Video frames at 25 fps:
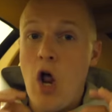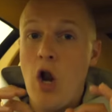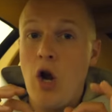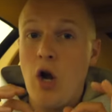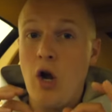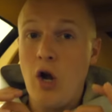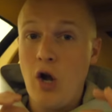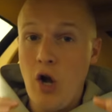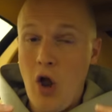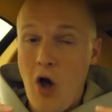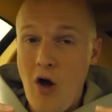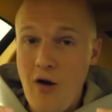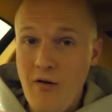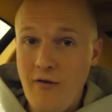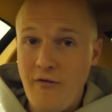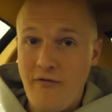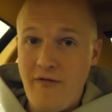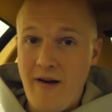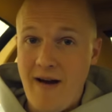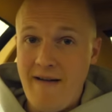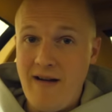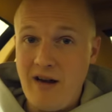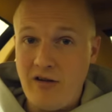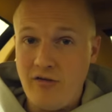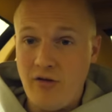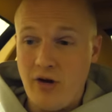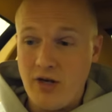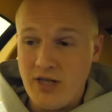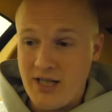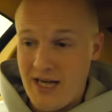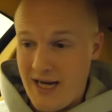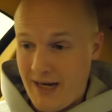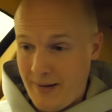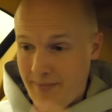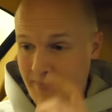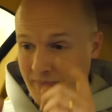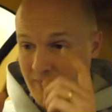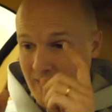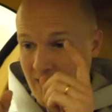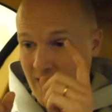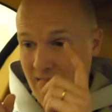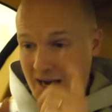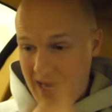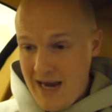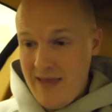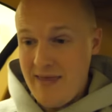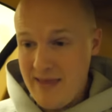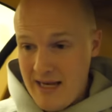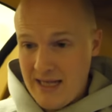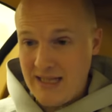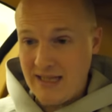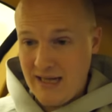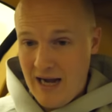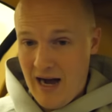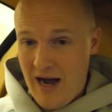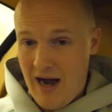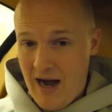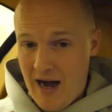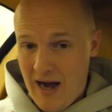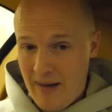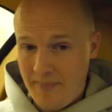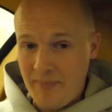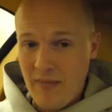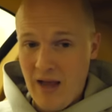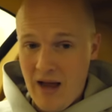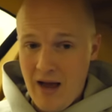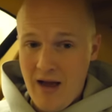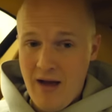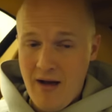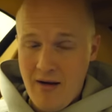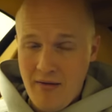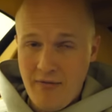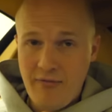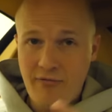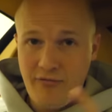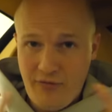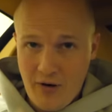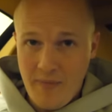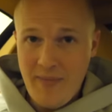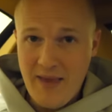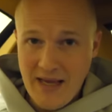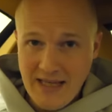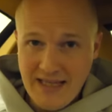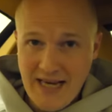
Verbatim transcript: long ferry crossing. In this car, from the